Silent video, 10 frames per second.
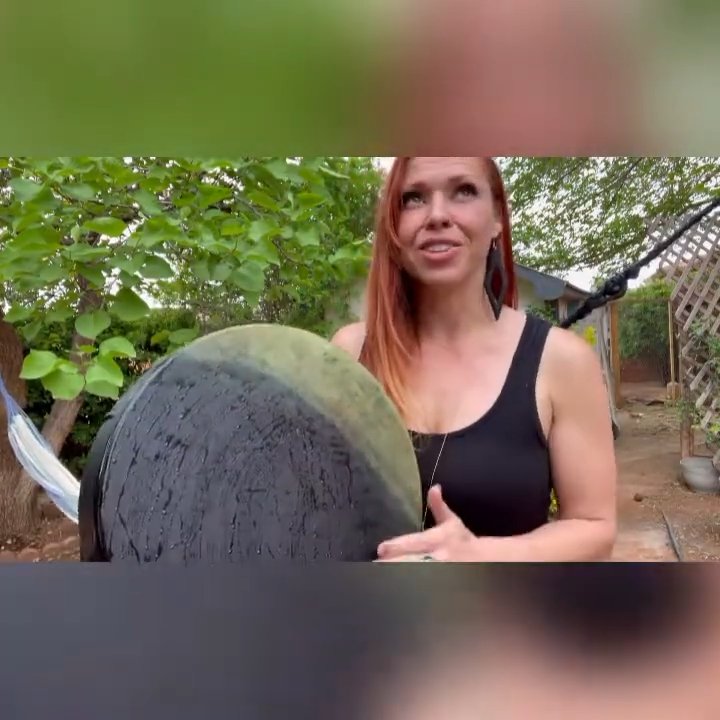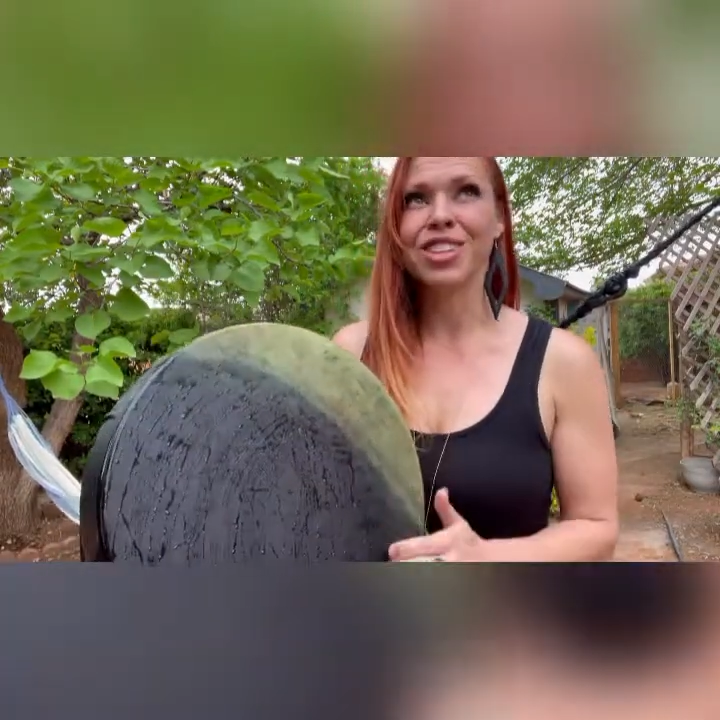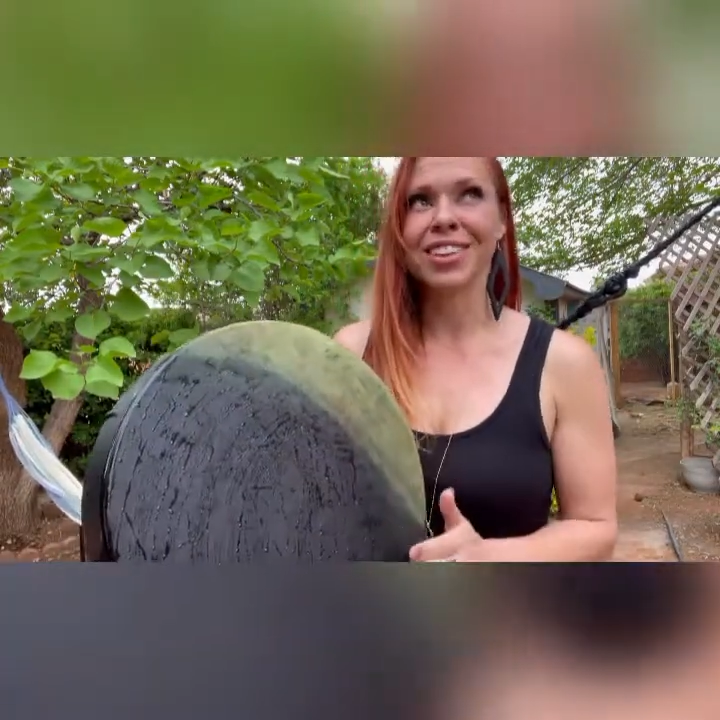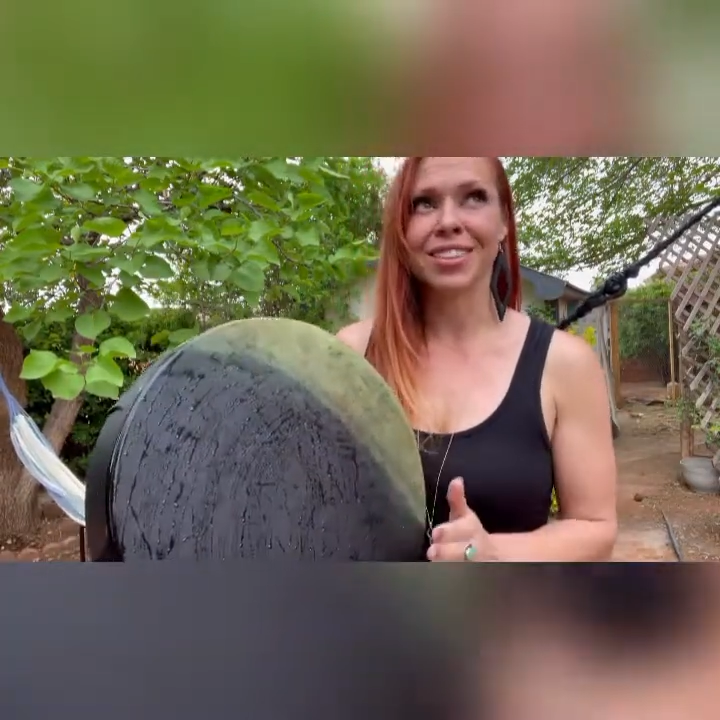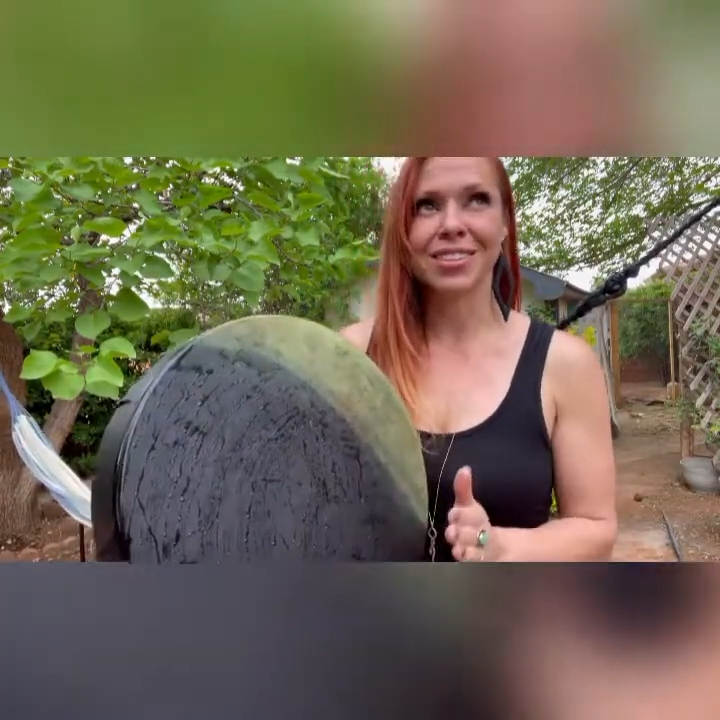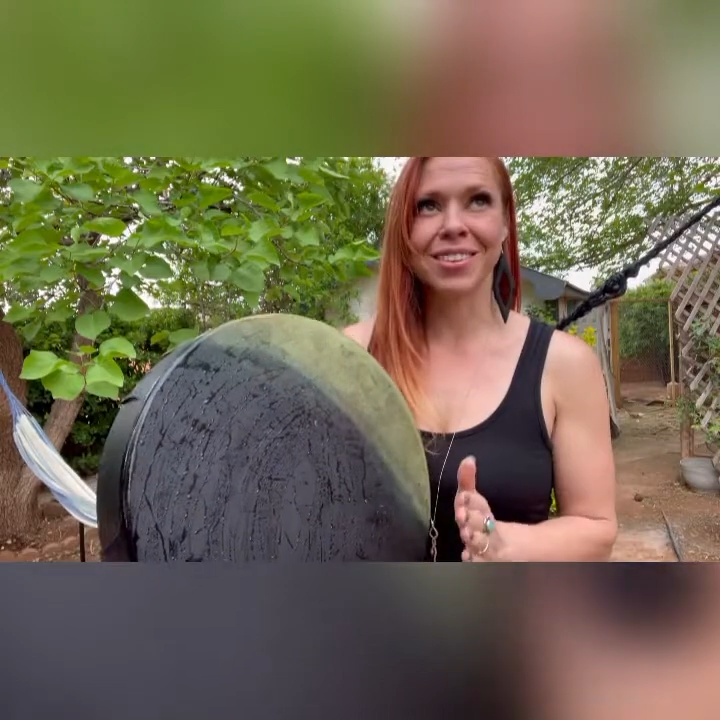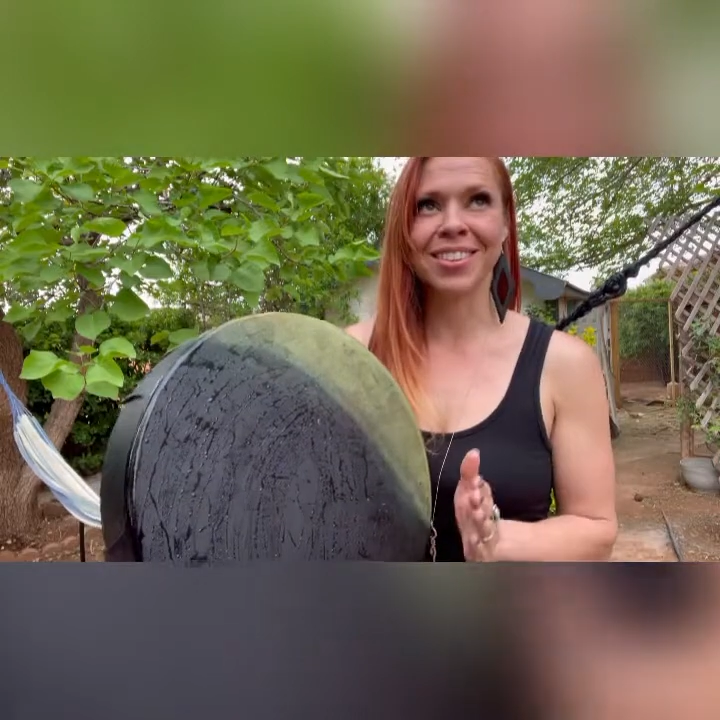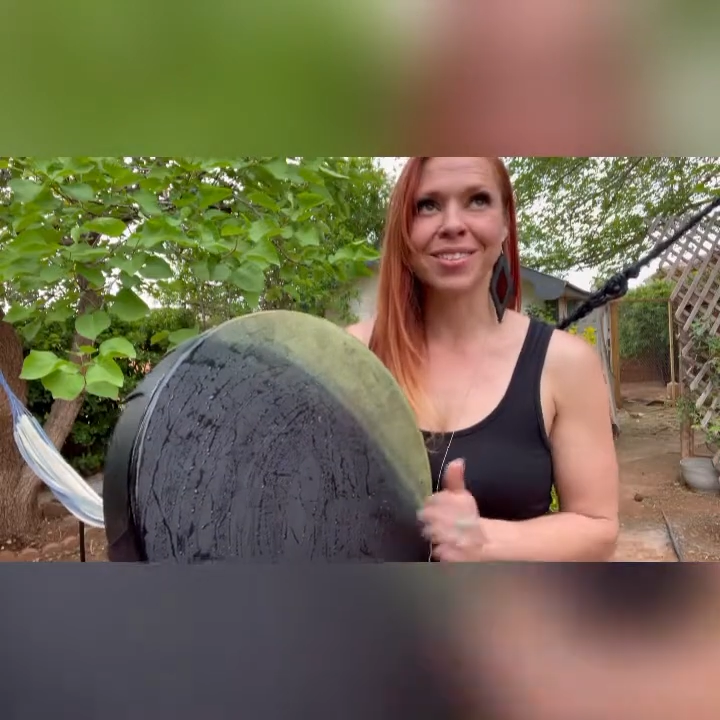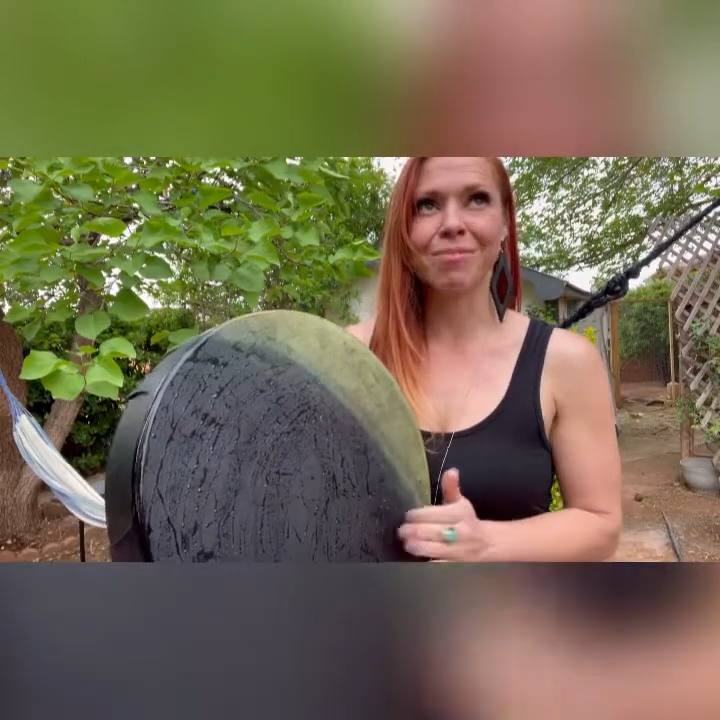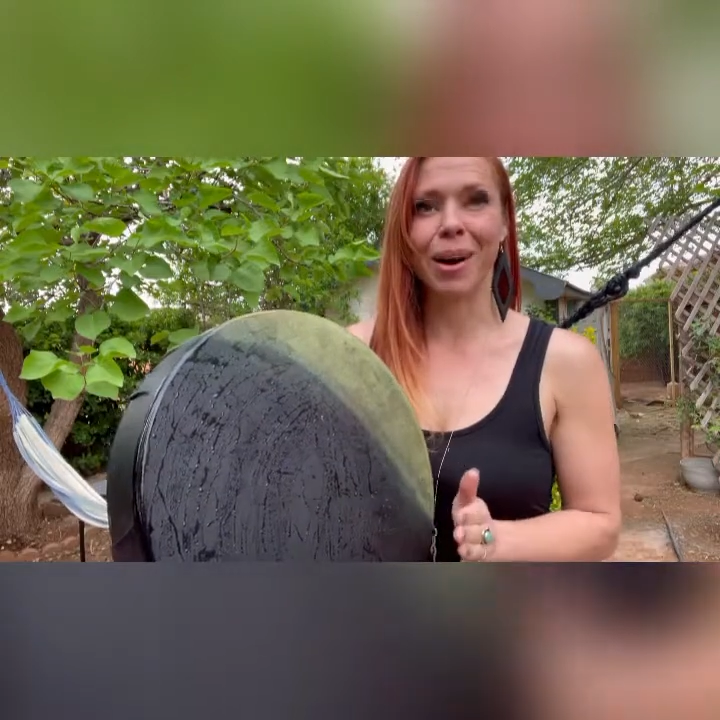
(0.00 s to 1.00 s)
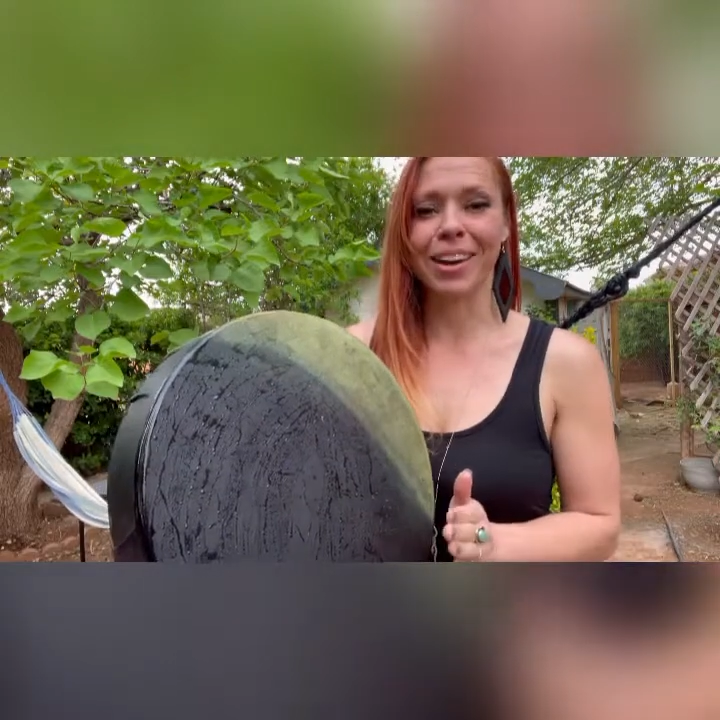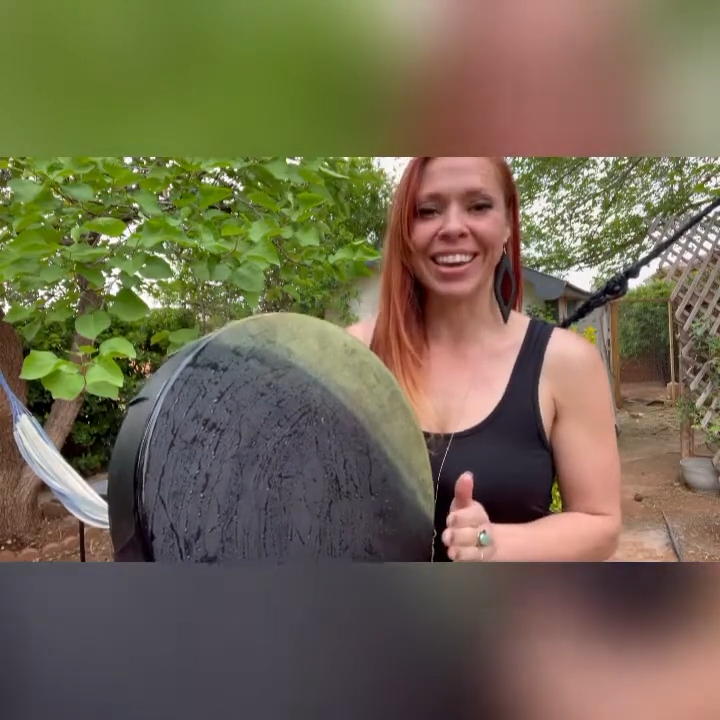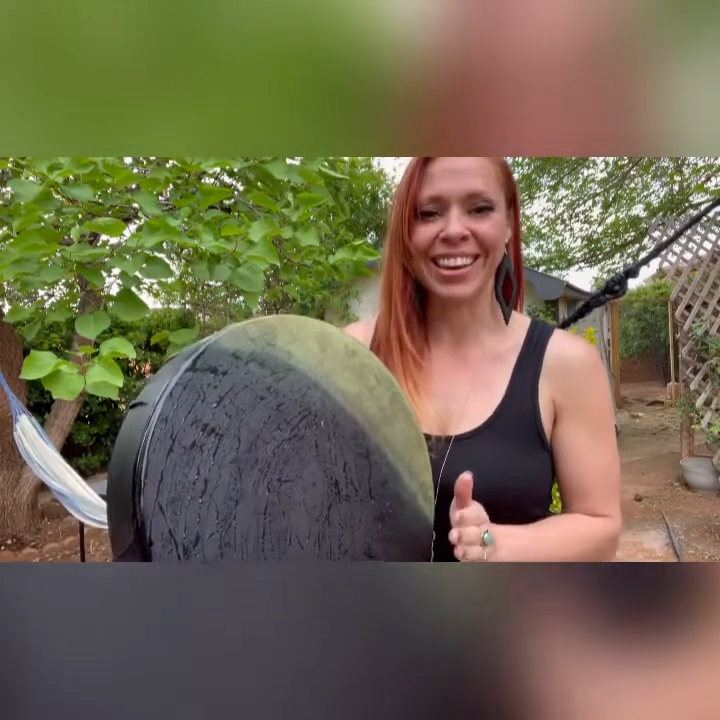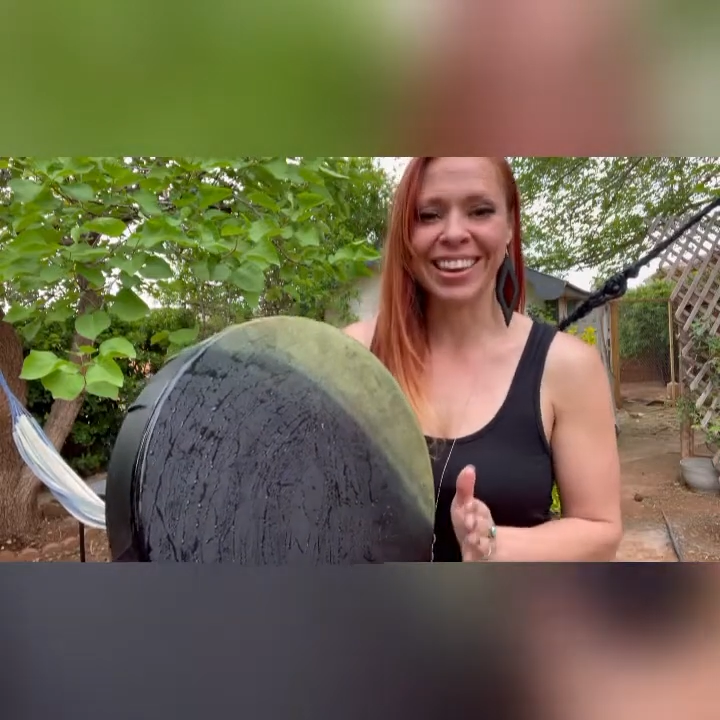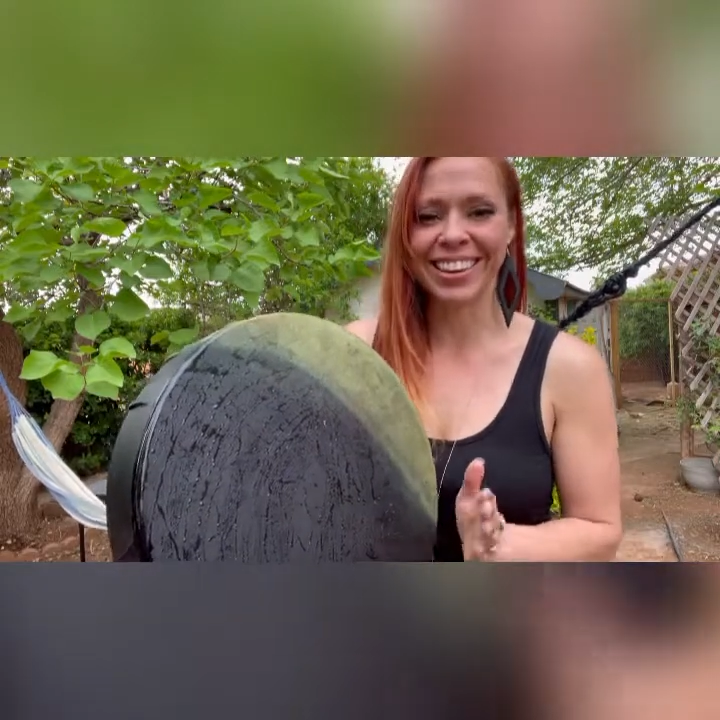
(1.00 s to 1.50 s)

chickens talking.